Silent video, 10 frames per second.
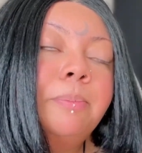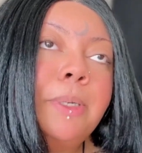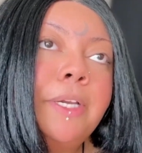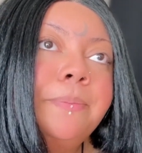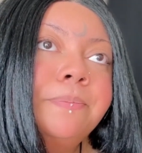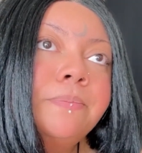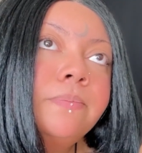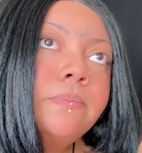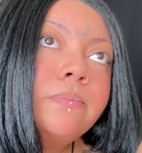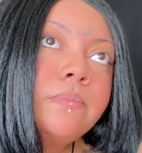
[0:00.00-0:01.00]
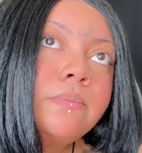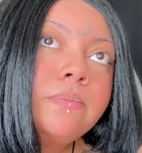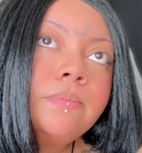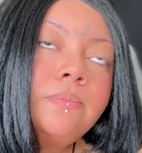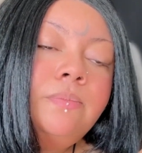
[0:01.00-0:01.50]
But
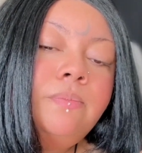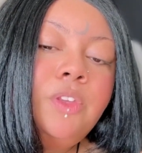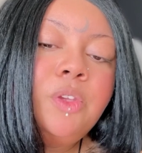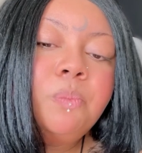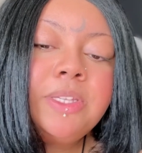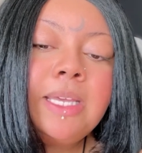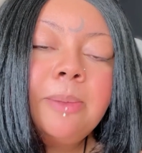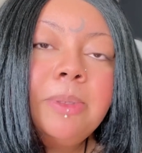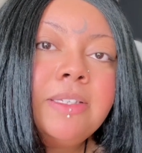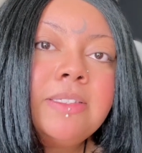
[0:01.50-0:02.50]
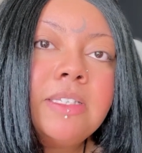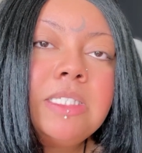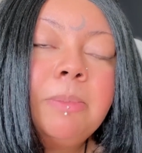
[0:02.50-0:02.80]
with that being said,